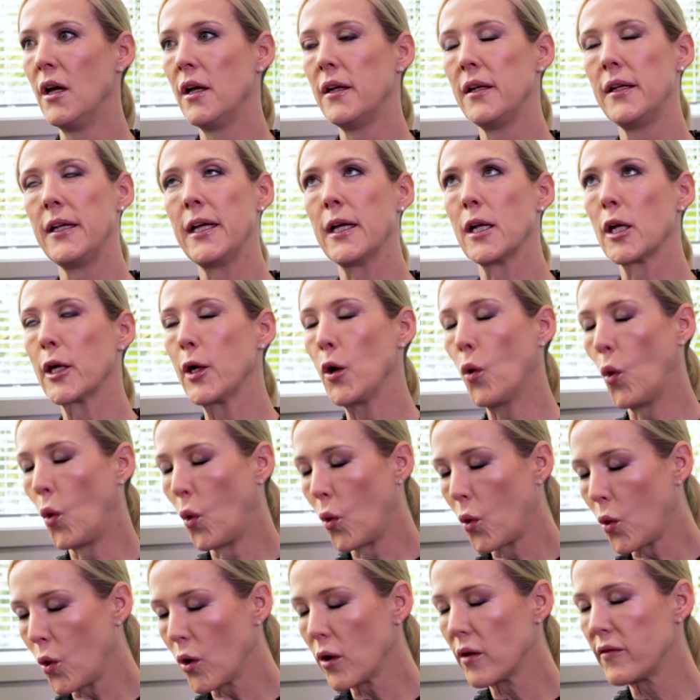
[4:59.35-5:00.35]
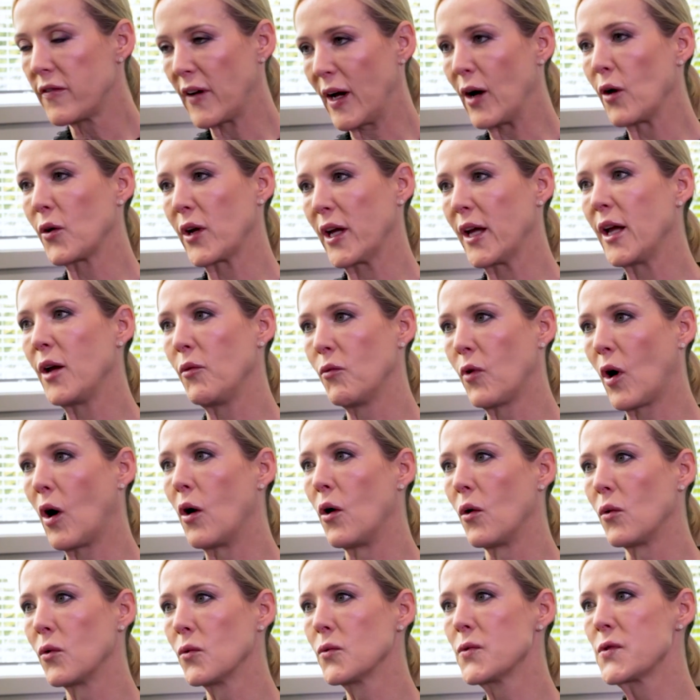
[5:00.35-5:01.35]
Nearly all of our key
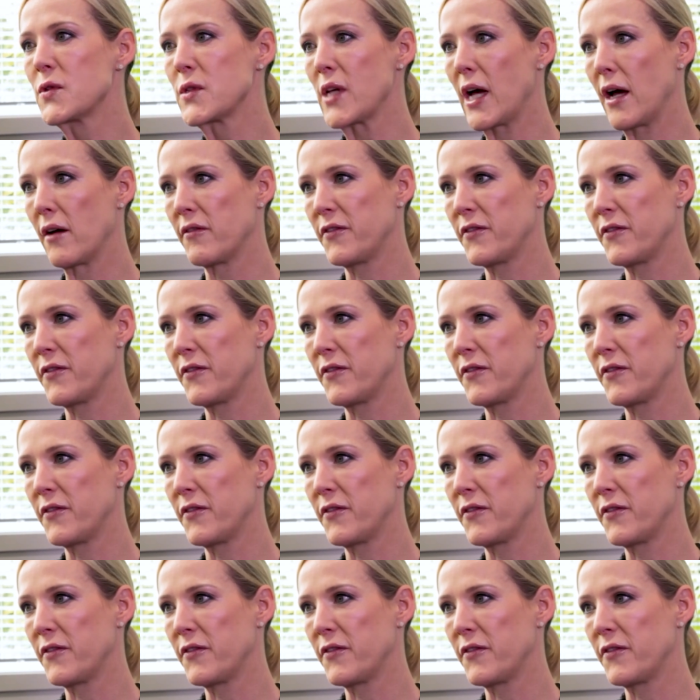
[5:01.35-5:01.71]
roles are